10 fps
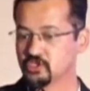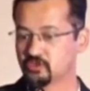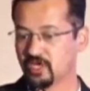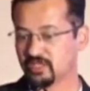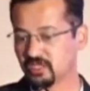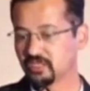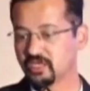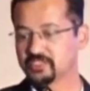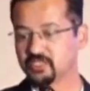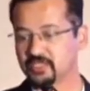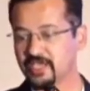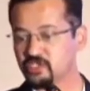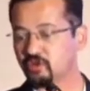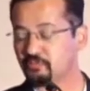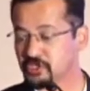So I think it's a
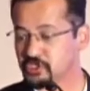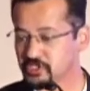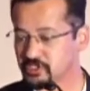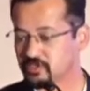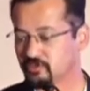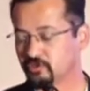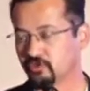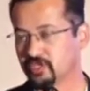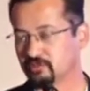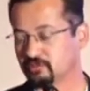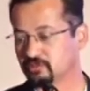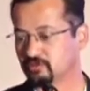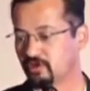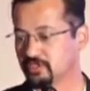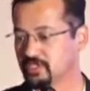rise of machines. You can
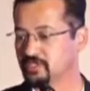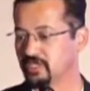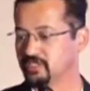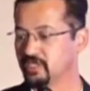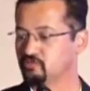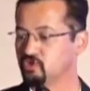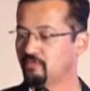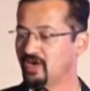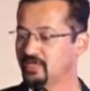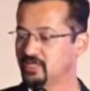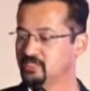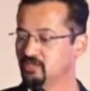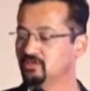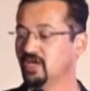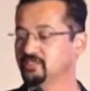talk this in terms of
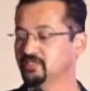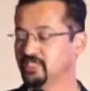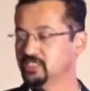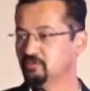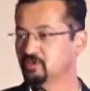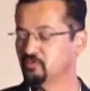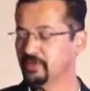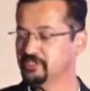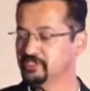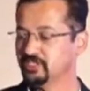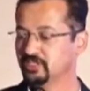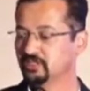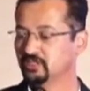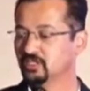ultrasound as a disruptive medicine.